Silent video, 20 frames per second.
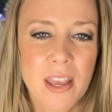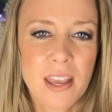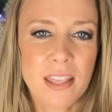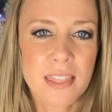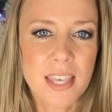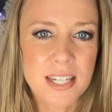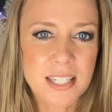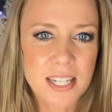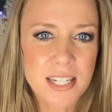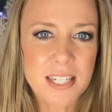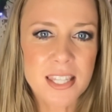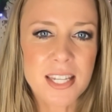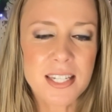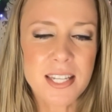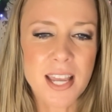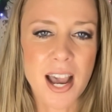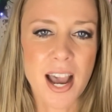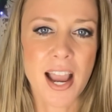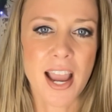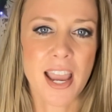This is the
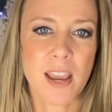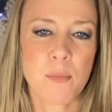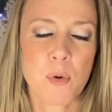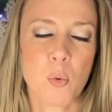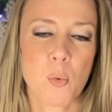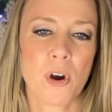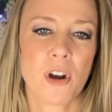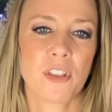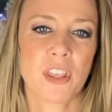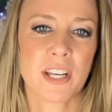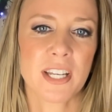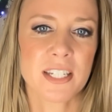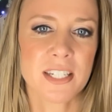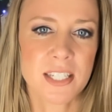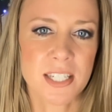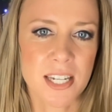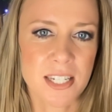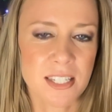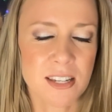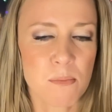time where the
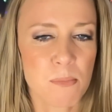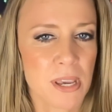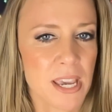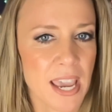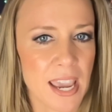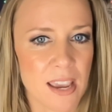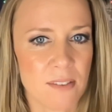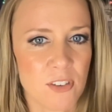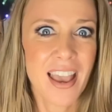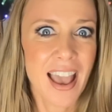consistent behavior